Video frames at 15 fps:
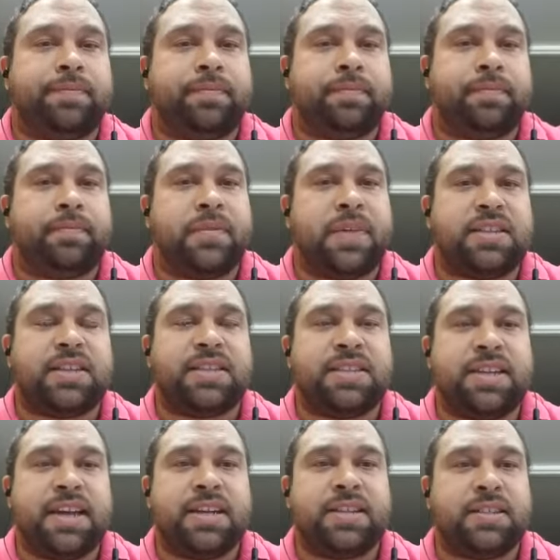as I
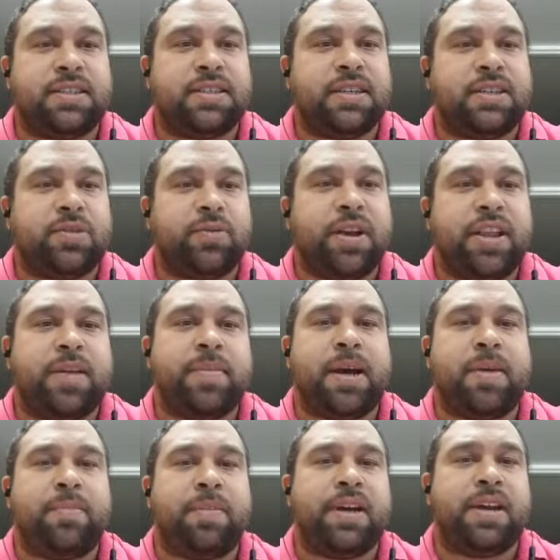said, it's really
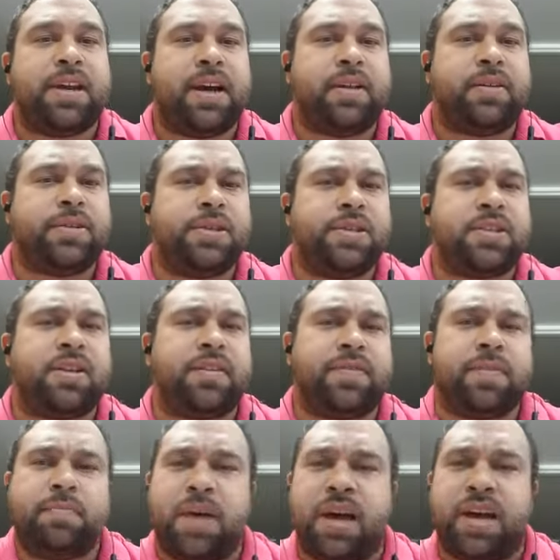about being hard on yourself
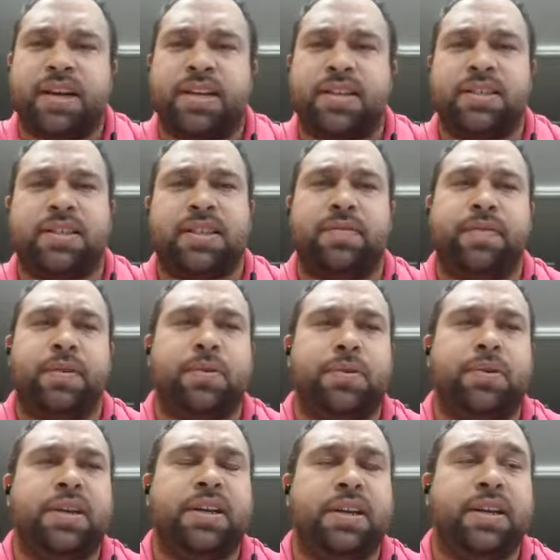and marking yourself
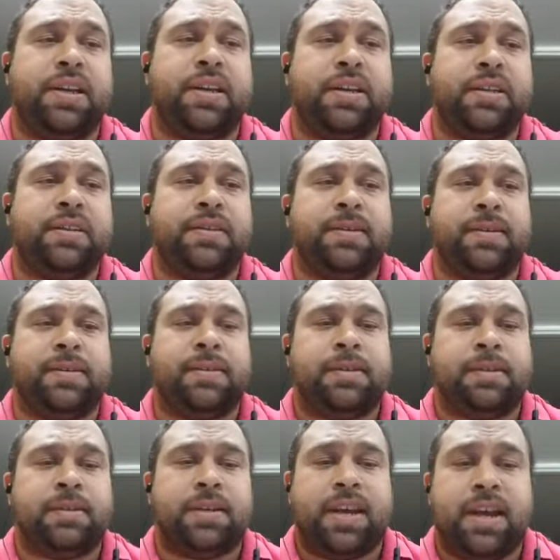accordingly.
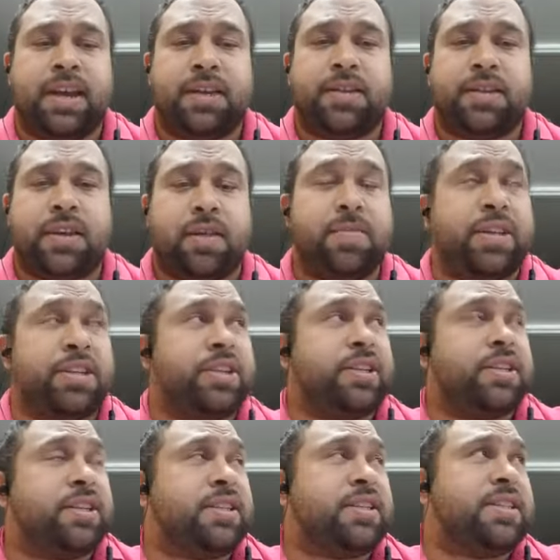And I mentioned
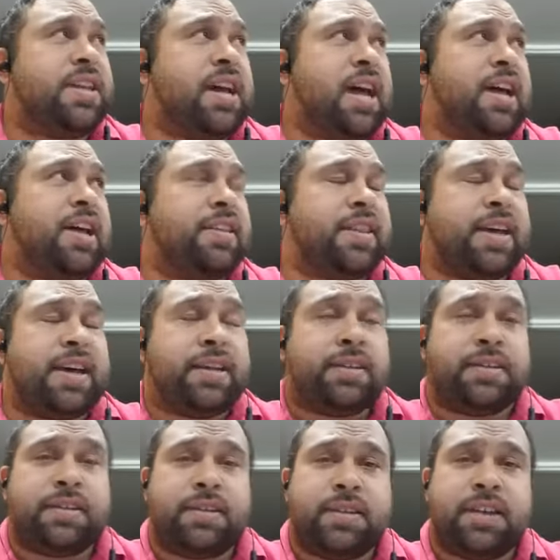at the start that
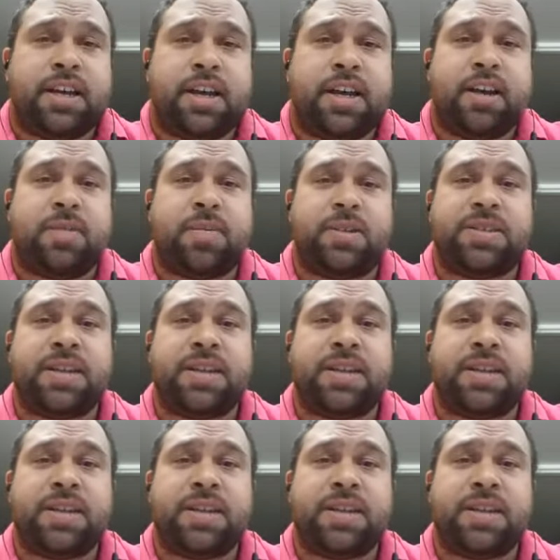I was out